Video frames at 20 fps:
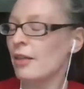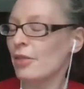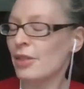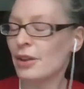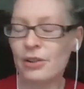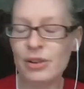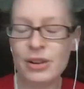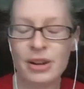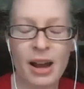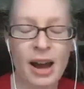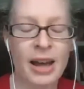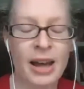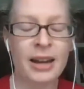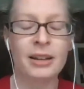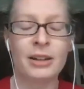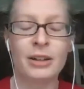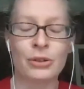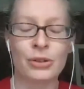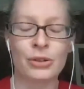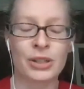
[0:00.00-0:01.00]
They're not
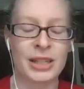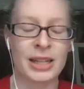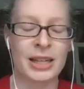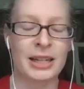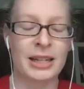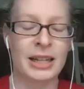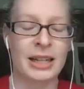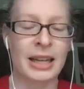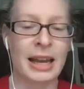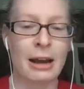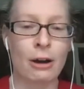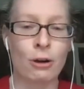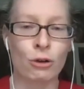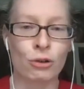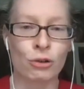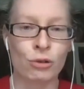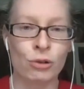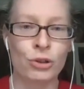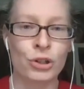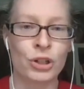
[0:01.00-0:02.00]
understanding how
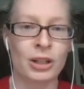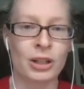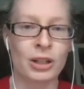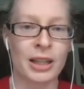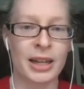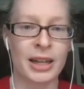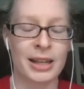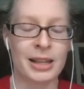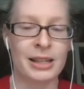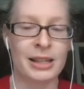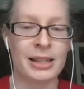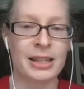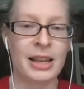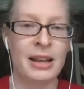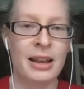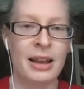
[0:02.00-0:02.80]
crucial it is